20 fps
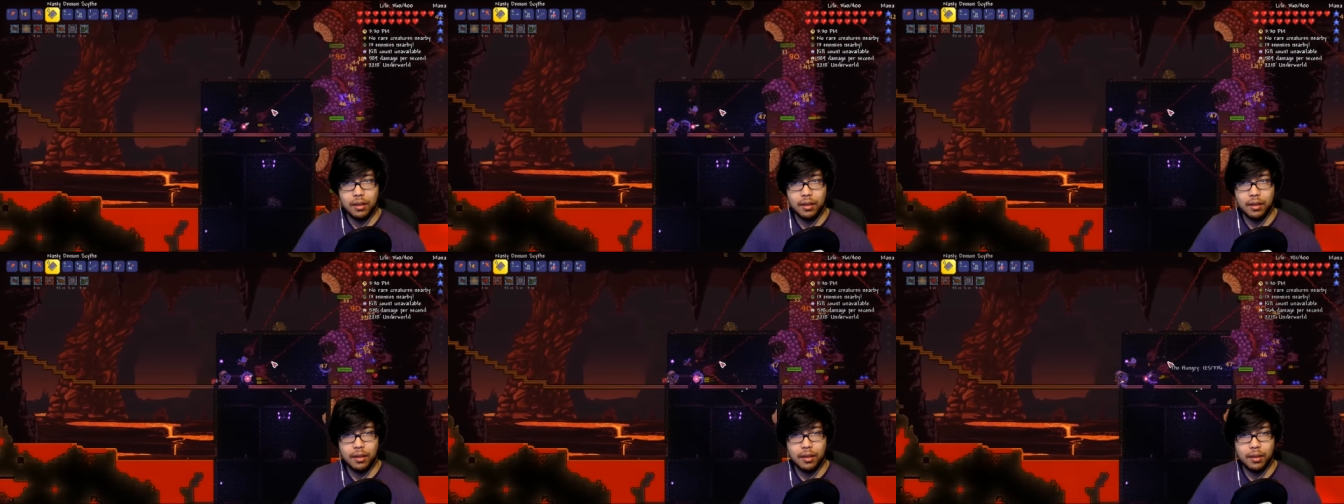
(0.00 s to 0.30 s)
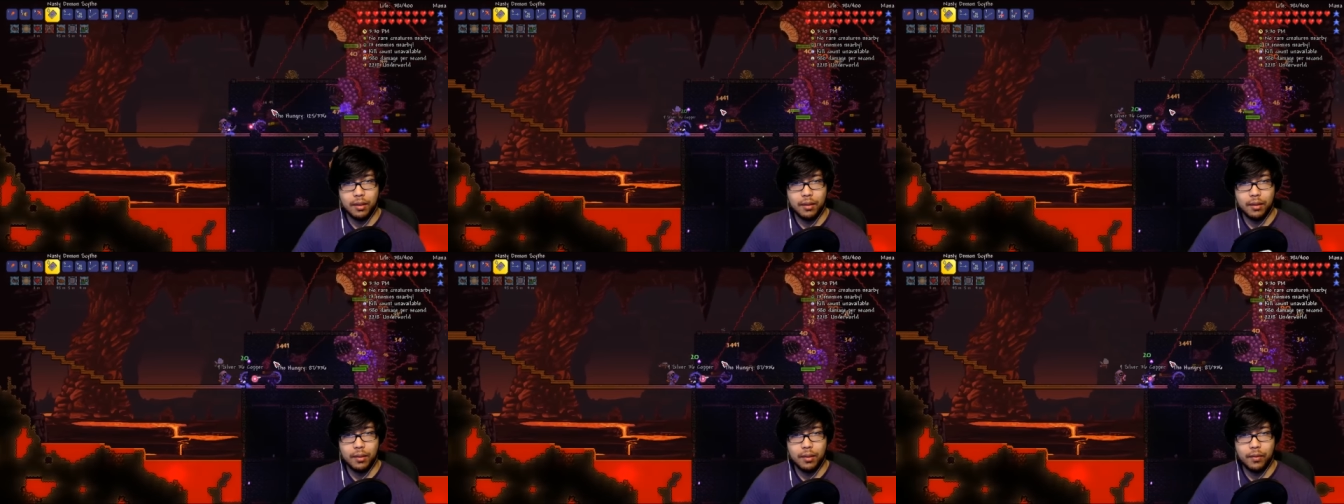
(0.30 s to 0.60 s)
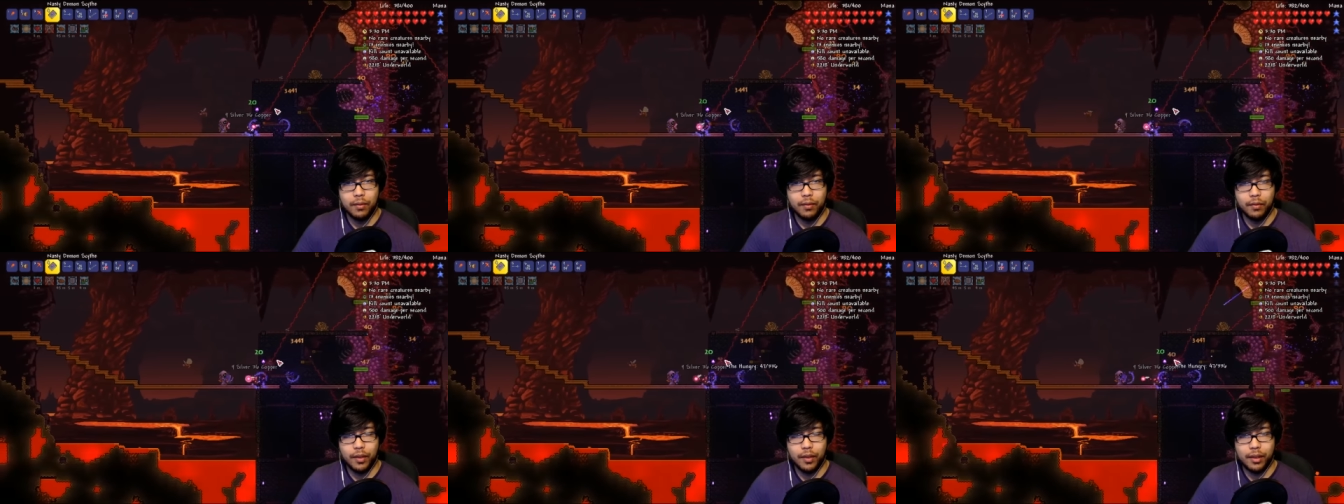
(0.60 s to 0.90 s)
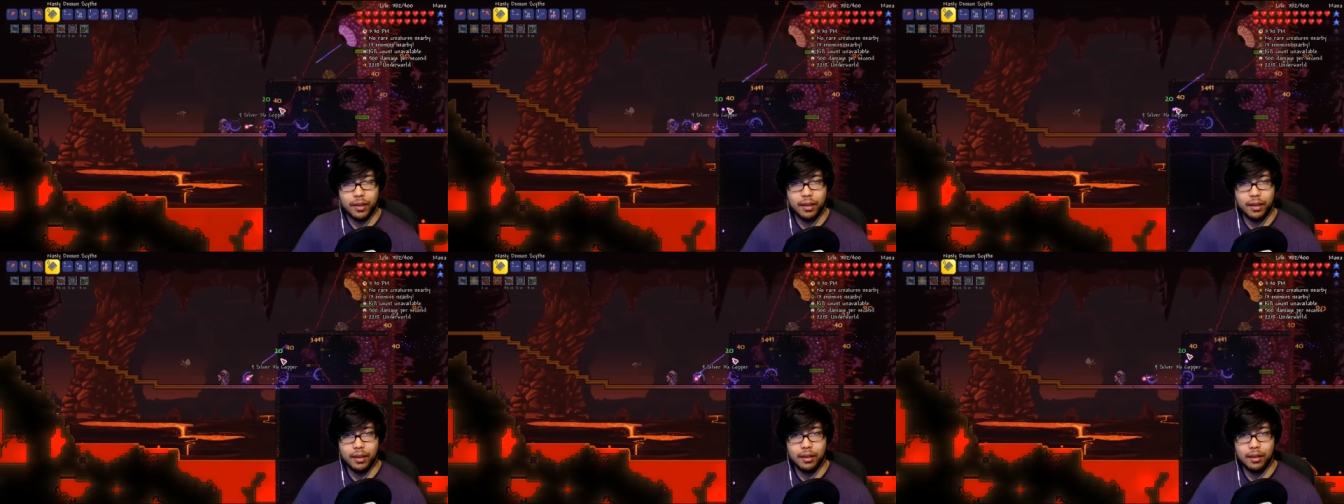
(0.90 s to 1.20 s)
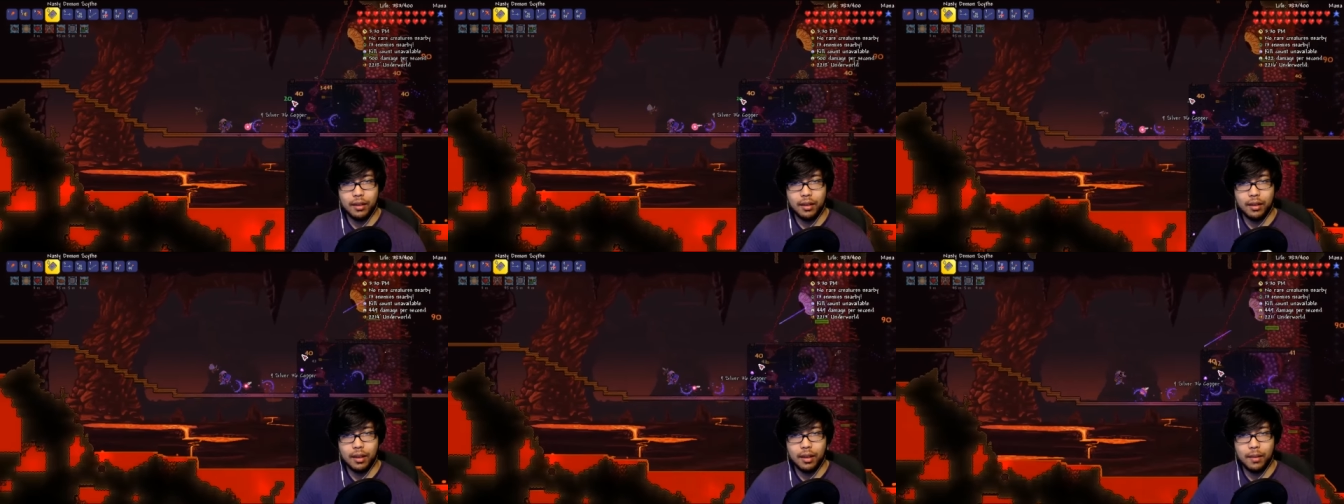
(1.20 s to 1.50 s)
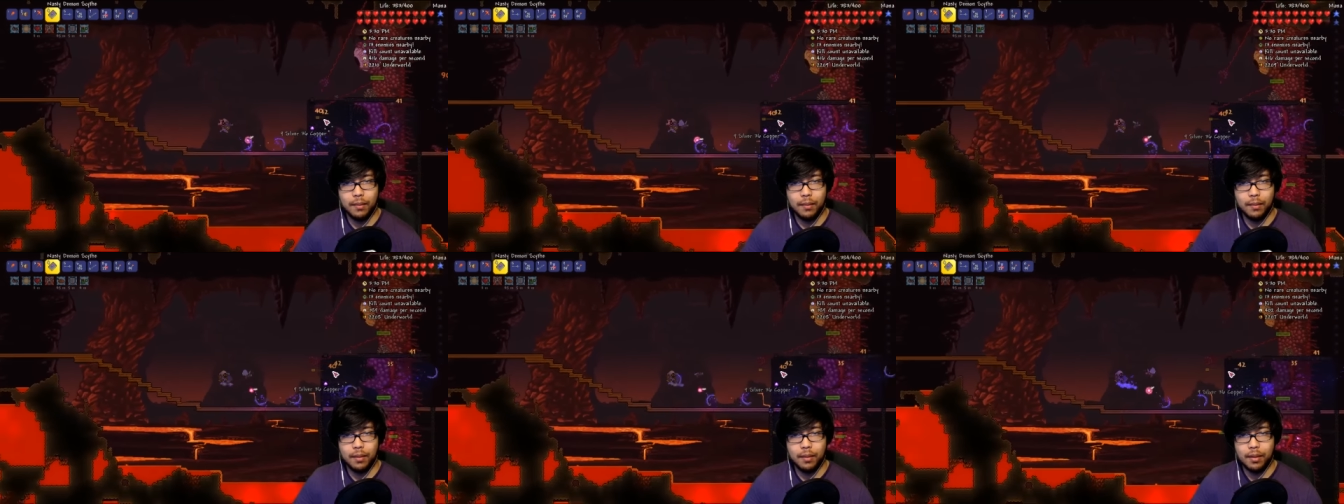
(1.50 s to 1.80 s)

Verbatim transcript: Though freaking, um,